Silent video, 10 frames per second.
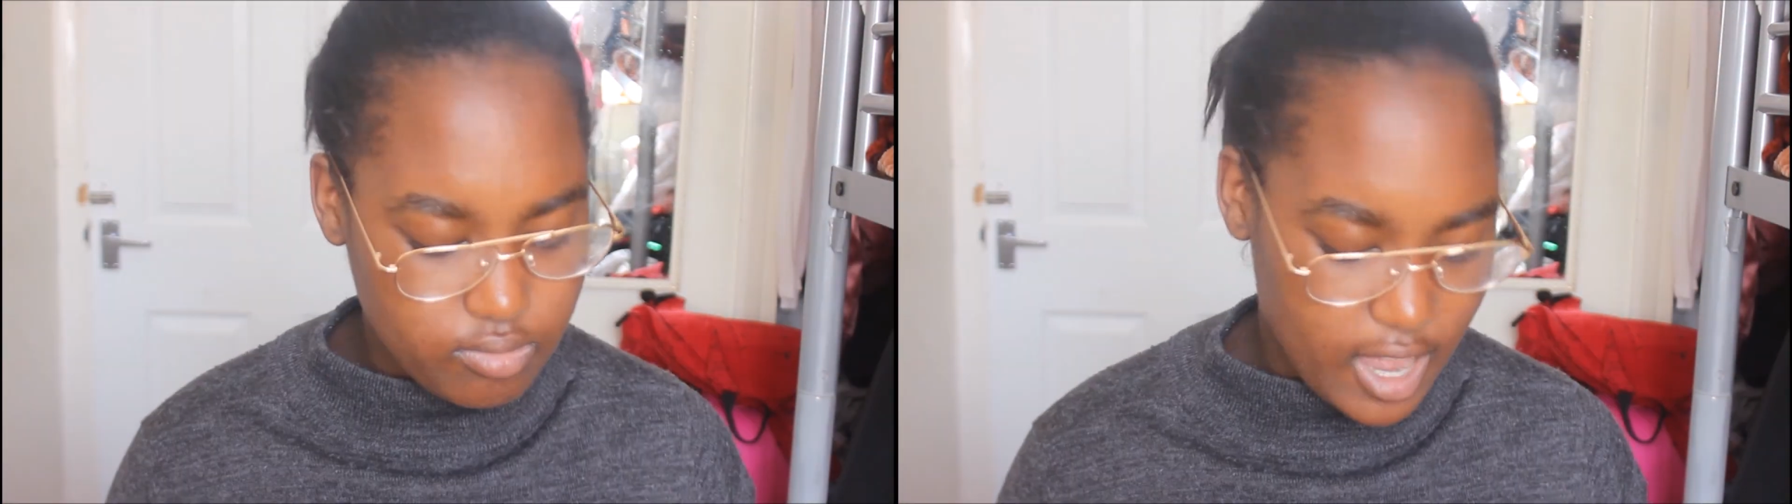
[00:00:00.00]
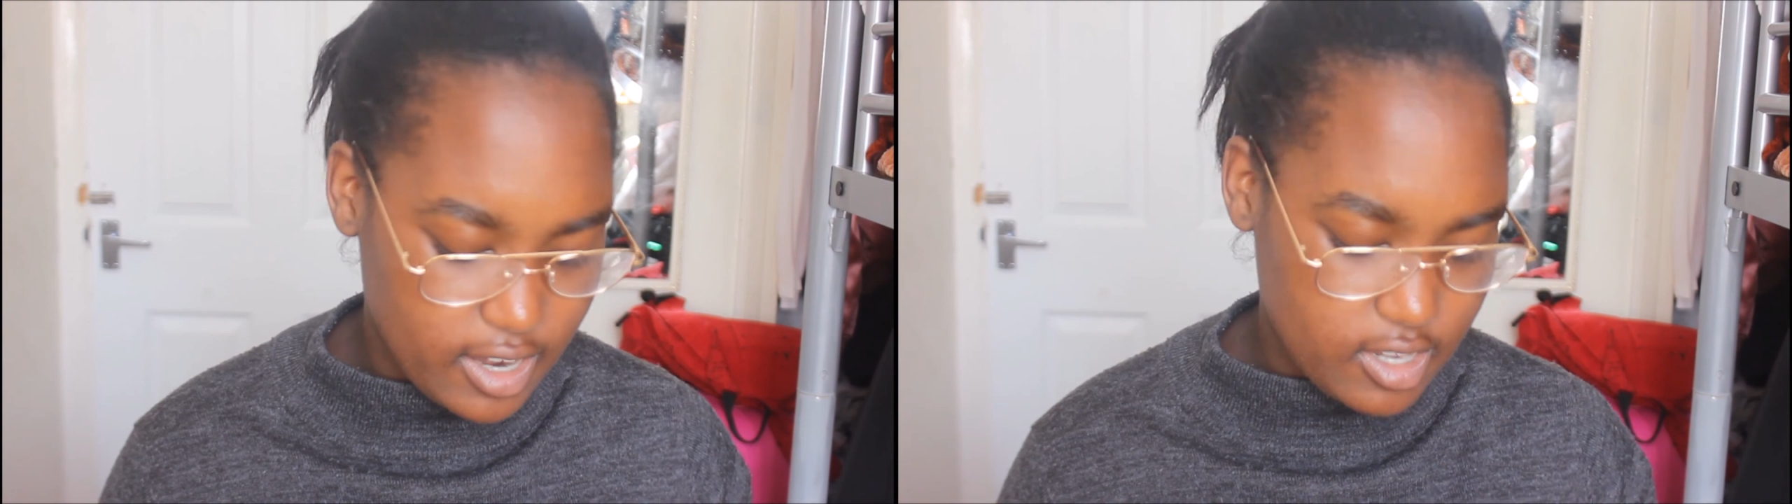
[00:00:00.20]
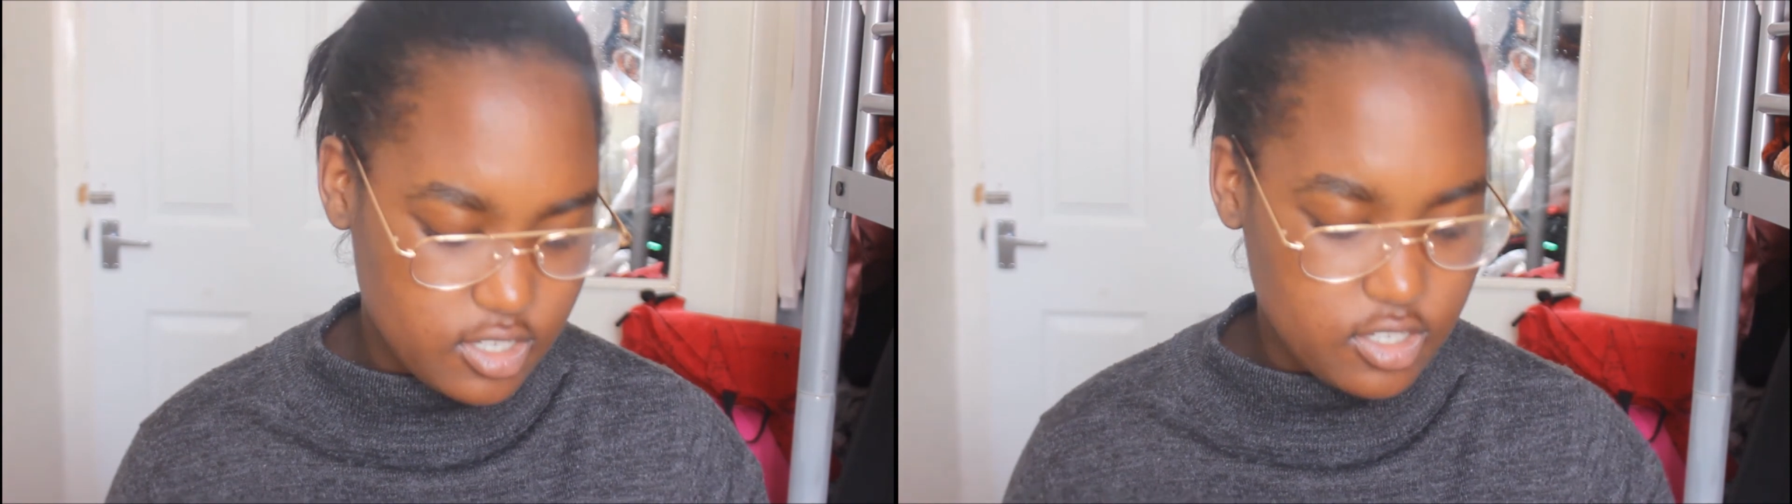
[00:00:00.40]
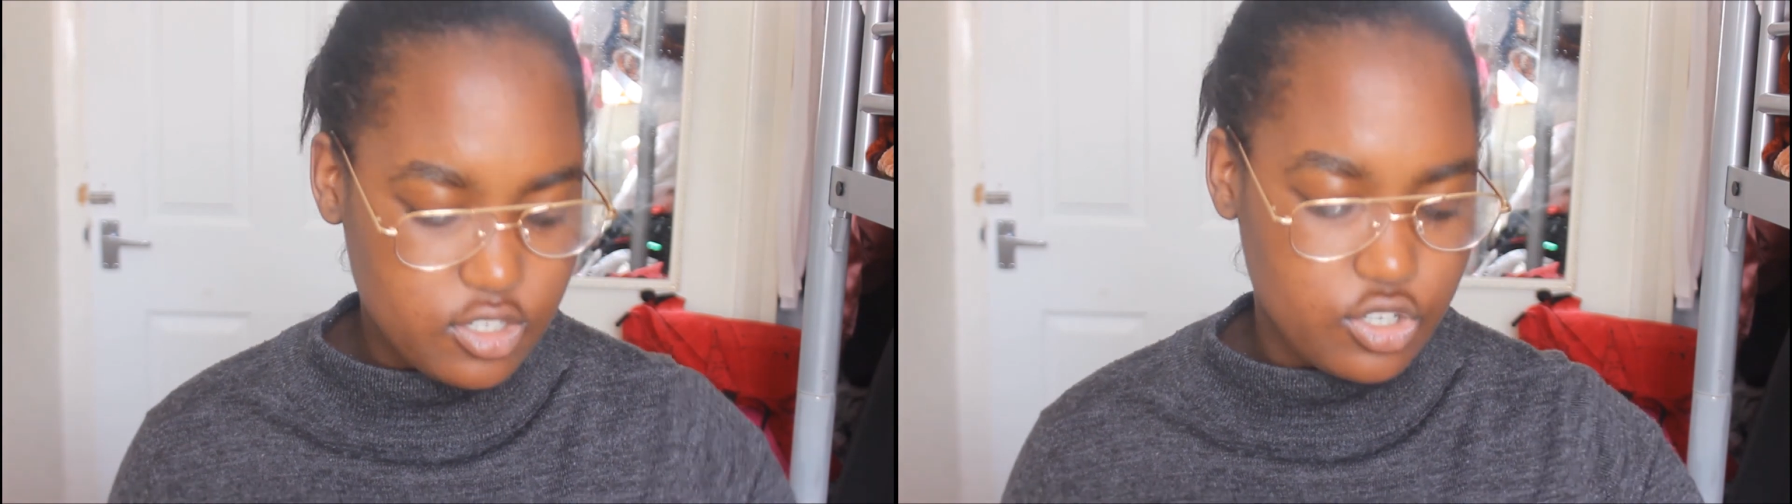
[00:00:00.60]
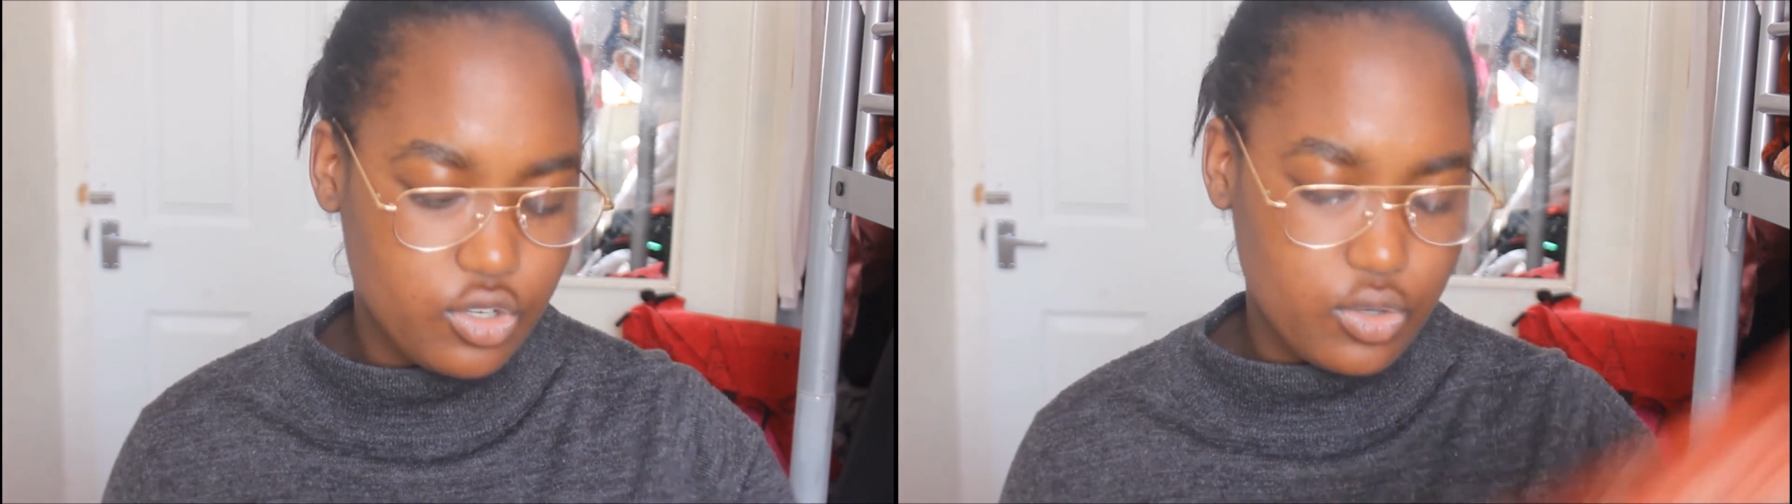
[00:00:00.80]
Add this
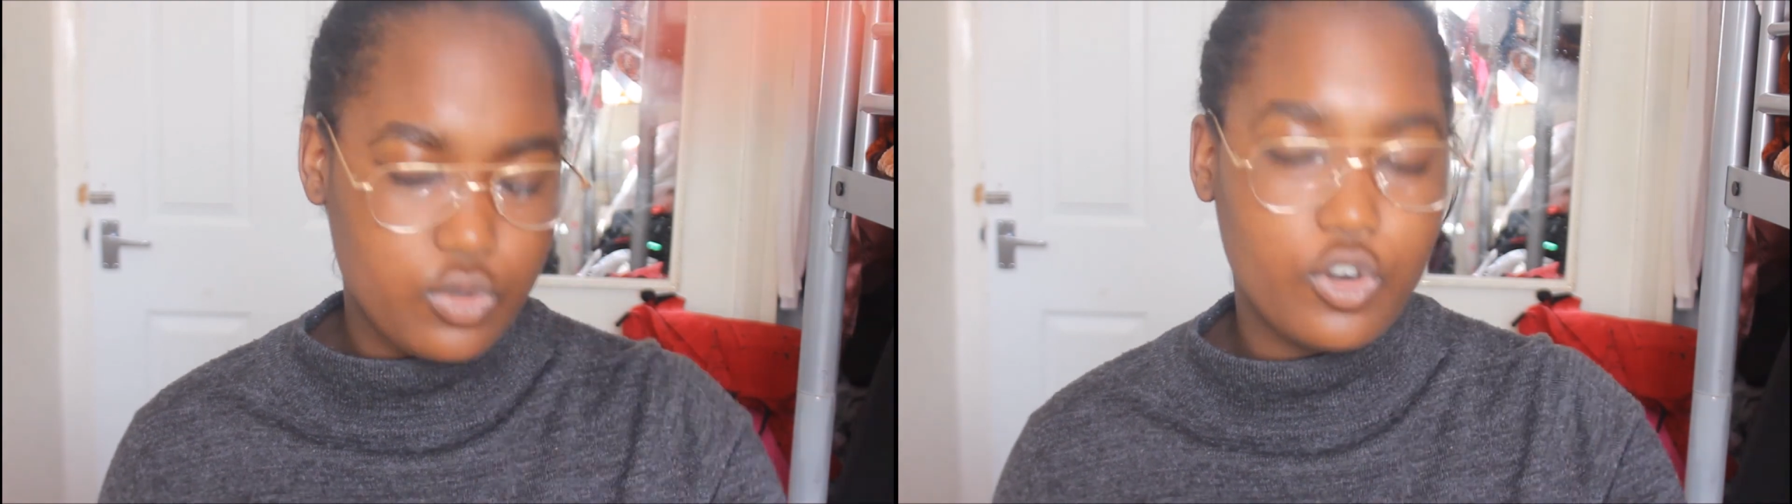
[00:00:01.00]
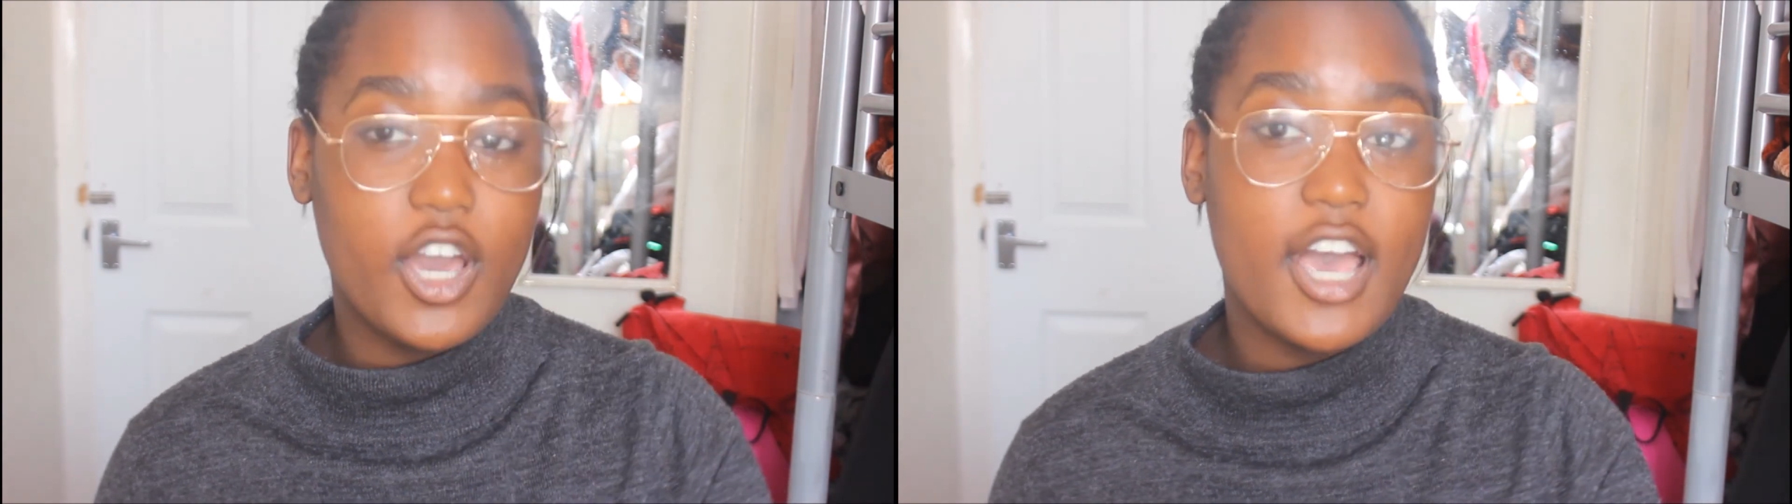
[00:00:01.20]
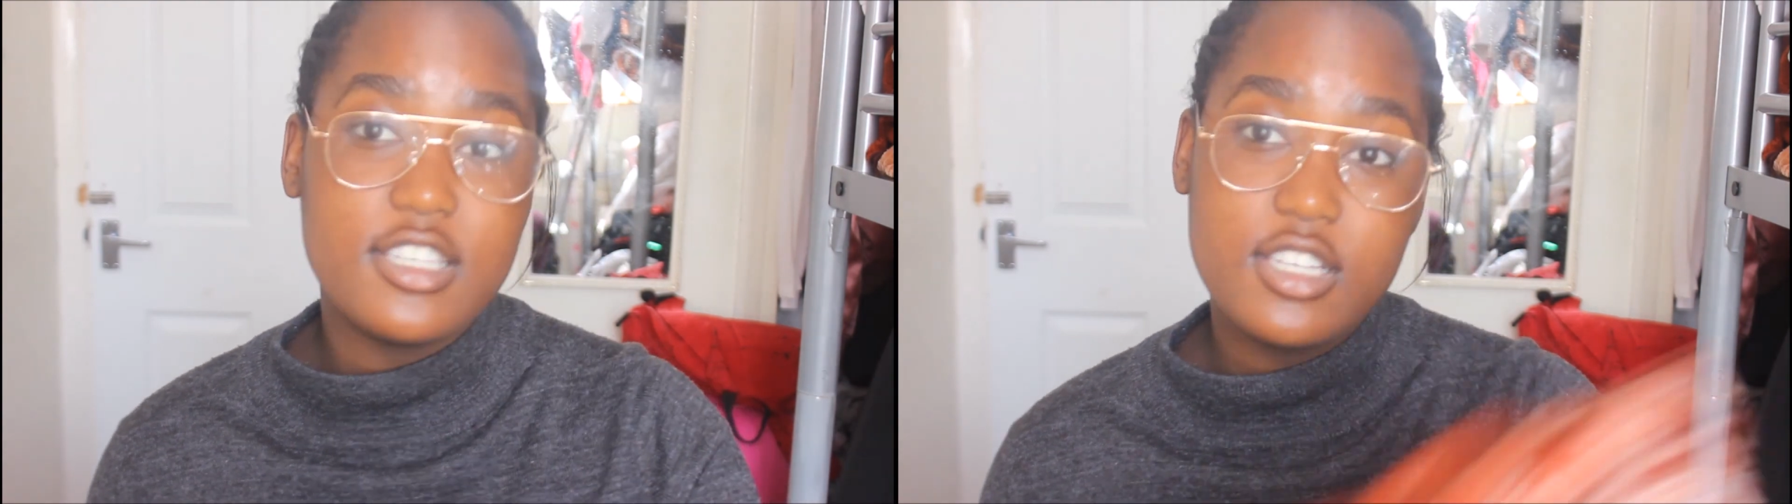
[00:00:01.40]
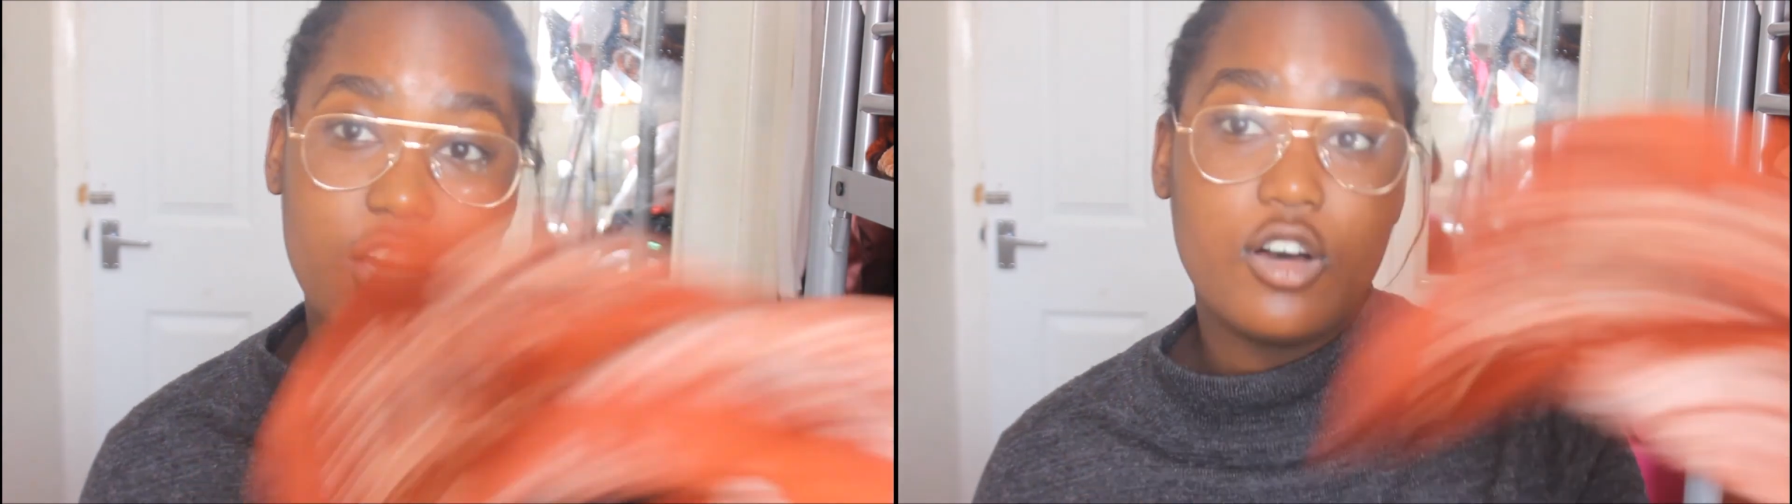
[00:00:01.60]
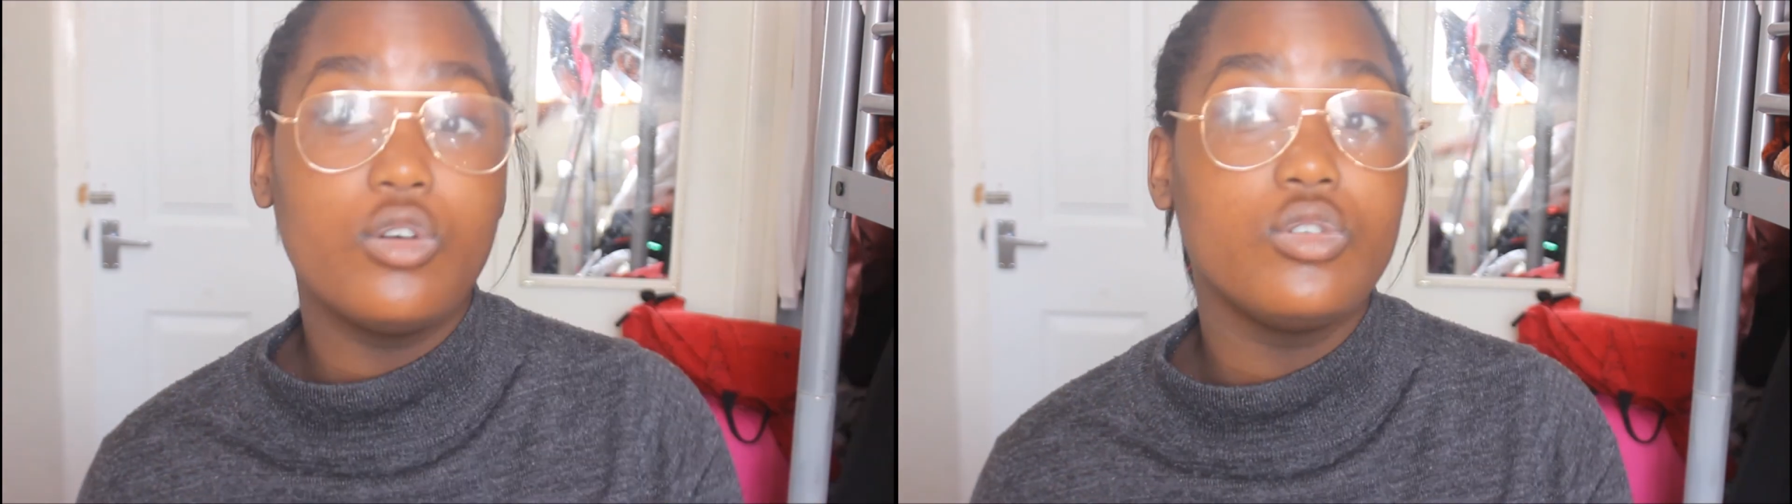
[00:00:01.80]
to your
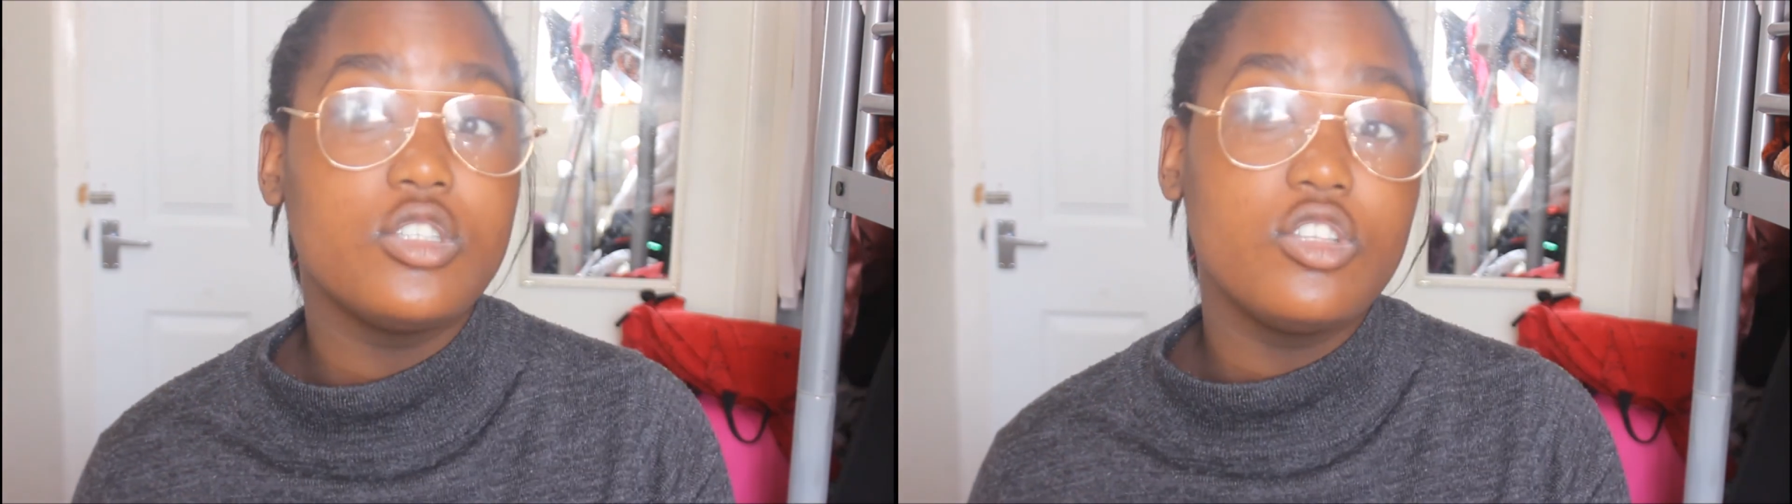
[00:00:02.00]
hairstyles,